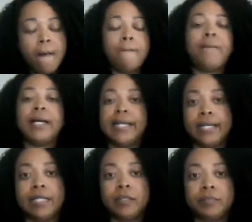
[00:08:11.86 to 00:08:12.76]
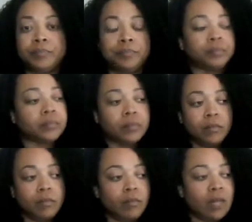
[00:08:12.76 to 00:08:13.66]
But
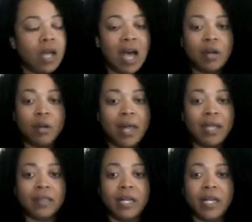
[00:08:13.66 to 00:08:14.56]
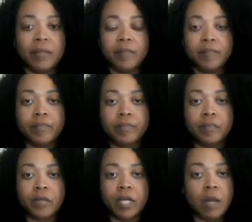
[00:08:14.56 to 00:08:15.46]
I don't like that.
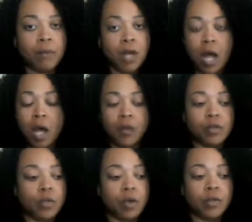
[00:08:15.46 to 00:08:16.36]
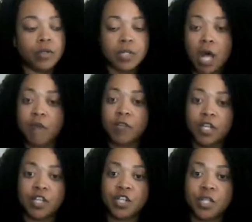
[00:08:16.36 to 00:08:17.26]
And I'm going to call you on your soft
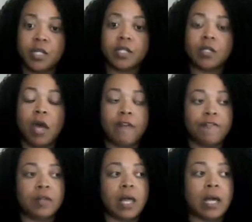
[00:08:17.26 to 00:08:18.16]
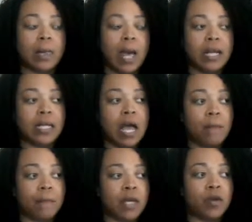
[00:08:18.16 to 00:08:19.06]
nigga shit. So I feel like a lot of y'all
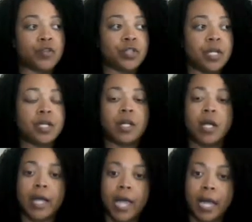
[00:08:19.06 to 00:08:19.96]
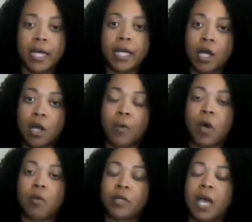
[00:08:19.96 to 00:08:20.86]
males need to ante up
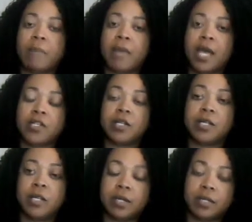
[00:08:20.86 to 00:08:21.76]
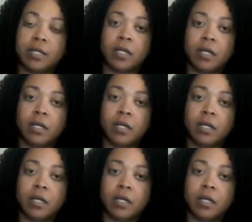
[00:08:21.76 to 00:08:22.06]
on y'all masculinity.